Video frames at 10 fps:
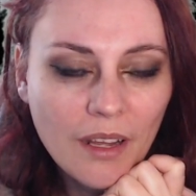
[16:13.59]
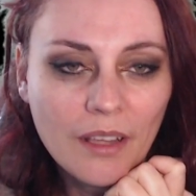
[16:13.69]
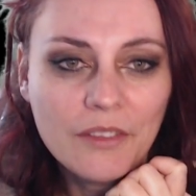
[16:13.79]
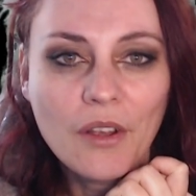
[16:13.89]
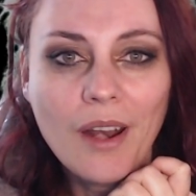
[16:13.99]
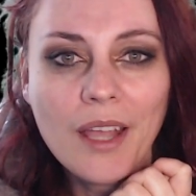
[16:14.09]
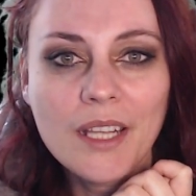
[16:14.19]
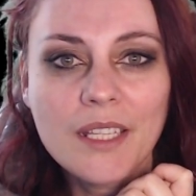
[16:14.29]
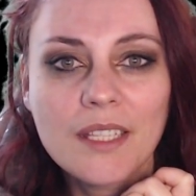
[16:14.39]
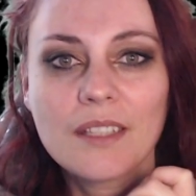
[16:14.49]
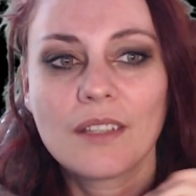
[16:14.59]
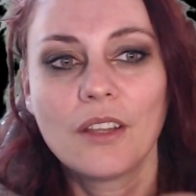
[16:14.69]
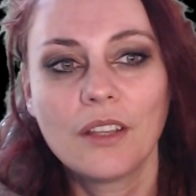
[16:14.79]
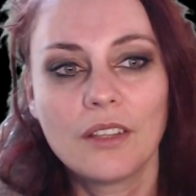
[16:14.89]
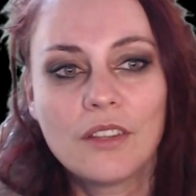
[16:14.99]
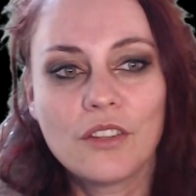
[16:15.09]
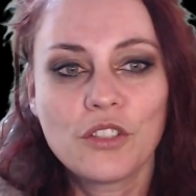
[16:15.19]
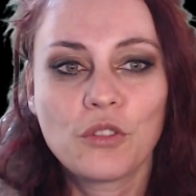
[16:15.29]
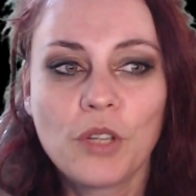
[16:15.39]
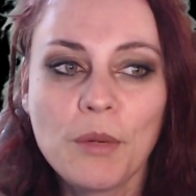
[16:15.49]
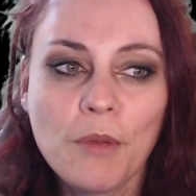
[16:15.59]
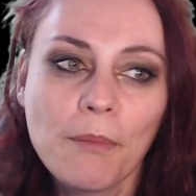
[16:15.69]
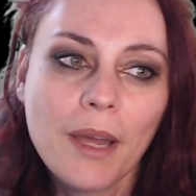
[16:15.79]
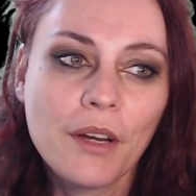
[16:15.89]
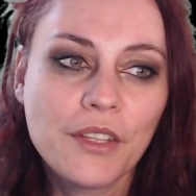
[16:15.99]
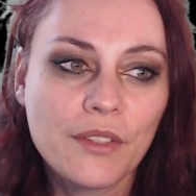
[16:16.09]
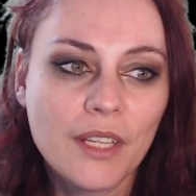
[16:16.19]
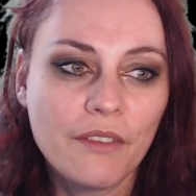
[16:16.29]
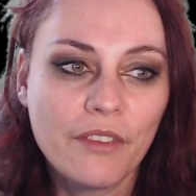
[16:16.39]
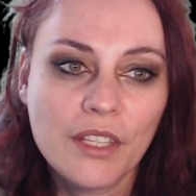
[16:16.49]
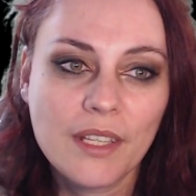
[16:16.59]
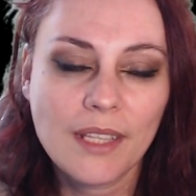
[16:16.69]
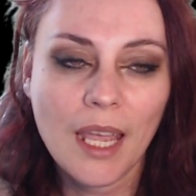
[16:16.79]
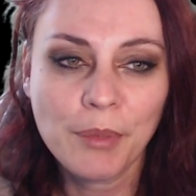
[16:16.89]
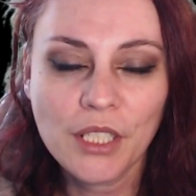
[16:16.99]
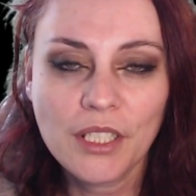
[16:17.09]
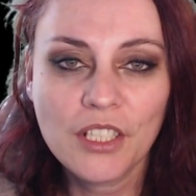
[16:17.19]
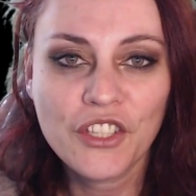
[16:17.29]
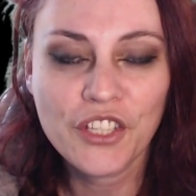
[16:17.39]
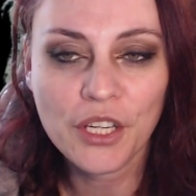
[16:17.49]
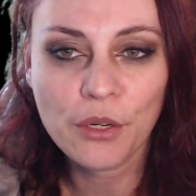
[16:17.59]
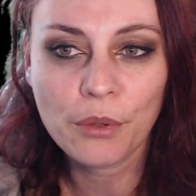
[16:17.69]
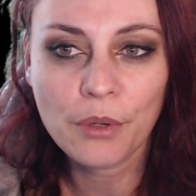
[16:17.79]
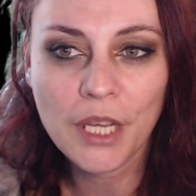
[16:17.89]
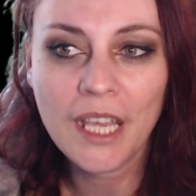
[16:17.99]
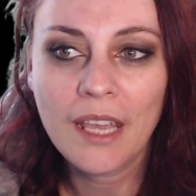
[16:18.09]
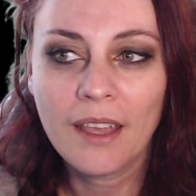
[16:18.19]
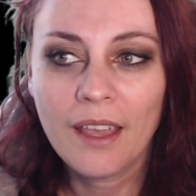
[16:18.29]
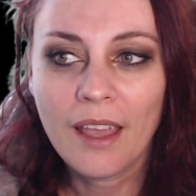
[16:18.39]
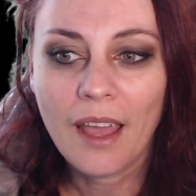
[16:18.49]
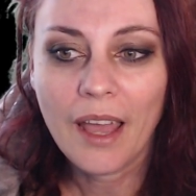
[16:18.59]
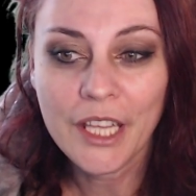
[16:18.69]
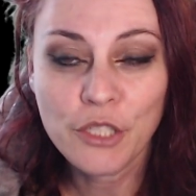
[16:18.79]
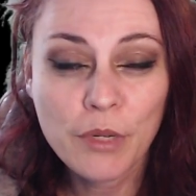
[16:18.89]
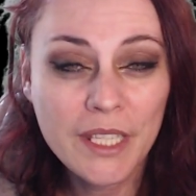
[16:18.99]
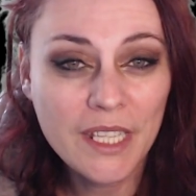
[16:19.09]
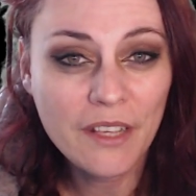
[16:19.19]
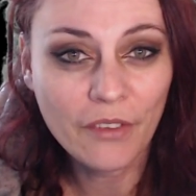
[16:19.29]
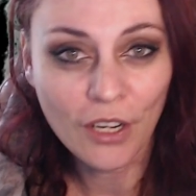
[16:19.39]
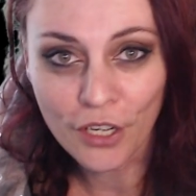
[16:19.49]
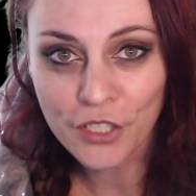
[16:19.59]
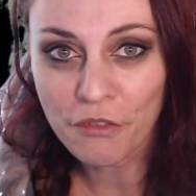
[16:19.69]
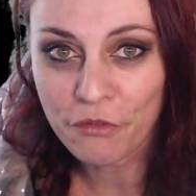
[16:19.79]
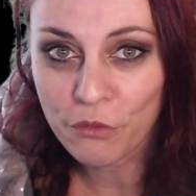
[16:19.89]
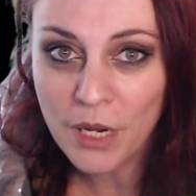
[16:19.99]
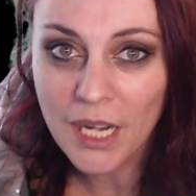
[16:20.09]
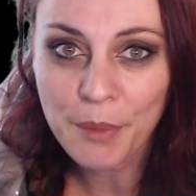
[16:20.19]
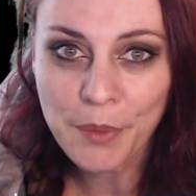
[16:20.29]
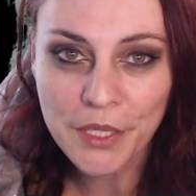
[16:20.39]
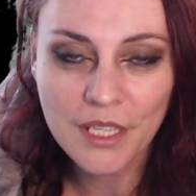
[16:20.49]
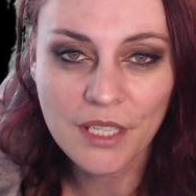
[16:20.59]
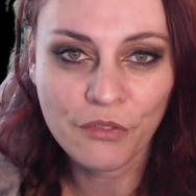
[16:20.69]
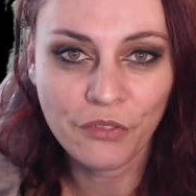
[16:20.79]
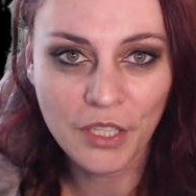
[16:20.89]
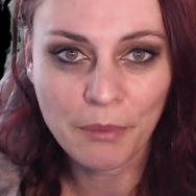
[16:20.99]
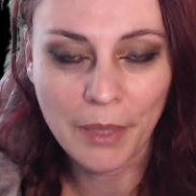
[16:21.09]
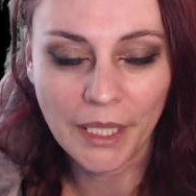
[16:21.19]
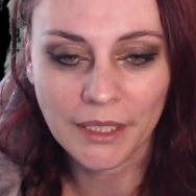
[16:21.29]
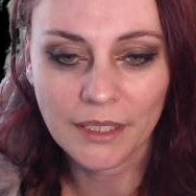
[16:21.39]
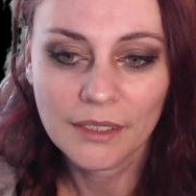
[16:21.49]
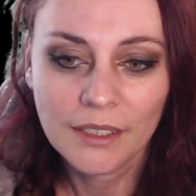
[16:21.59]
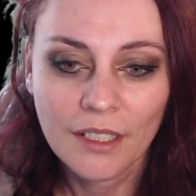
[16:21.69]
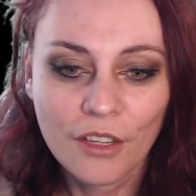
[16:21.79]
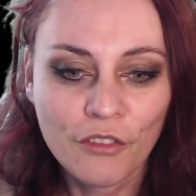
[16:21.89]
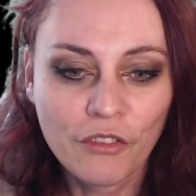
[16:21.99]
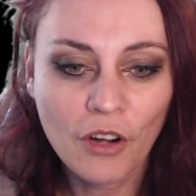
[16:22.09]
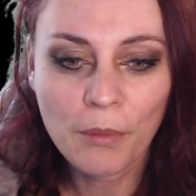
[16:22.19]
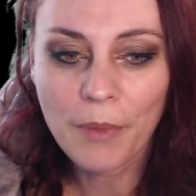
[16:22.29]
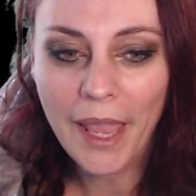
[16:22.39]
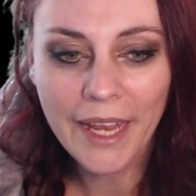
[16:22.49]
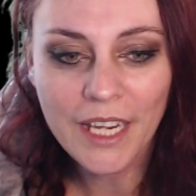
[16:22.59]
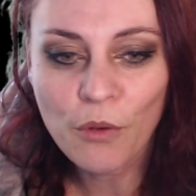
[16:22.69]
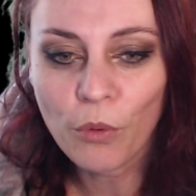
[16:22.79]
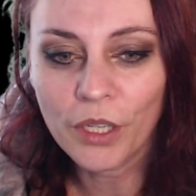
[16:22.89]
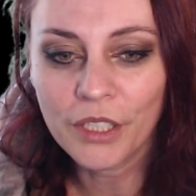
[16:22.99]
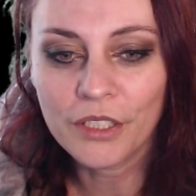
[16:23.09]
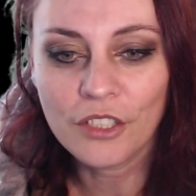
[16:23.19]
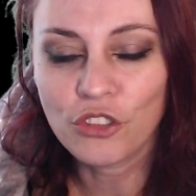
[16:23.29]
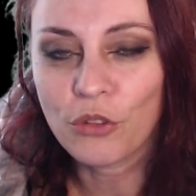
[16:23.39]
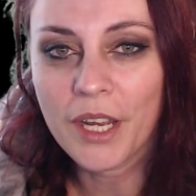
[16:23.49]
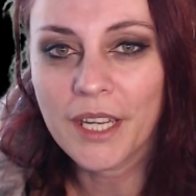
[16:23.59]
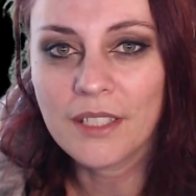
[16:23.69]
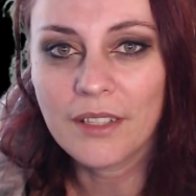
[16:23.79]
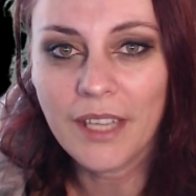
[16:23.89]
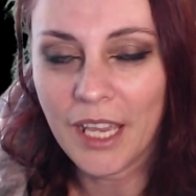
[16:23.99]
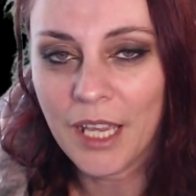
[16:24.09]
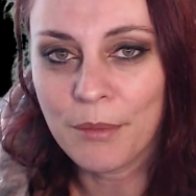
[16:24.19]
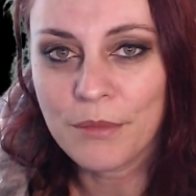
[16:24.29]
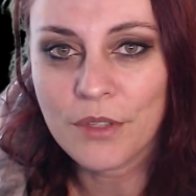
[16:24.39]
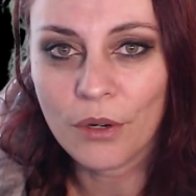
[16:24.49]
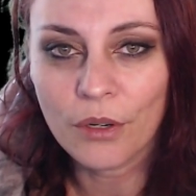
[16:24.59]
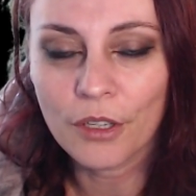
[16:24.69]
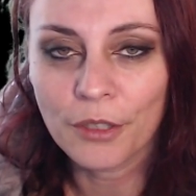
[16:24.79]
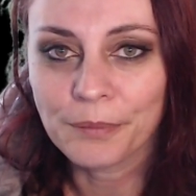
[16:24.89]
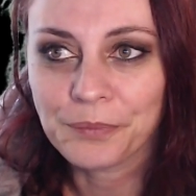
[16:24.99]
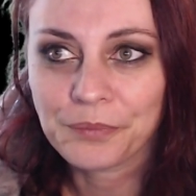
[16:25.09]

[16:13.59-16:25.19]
Uh, the last streamer marathon event that happened in January had received a lot of really positive feedback from anyone trying the games or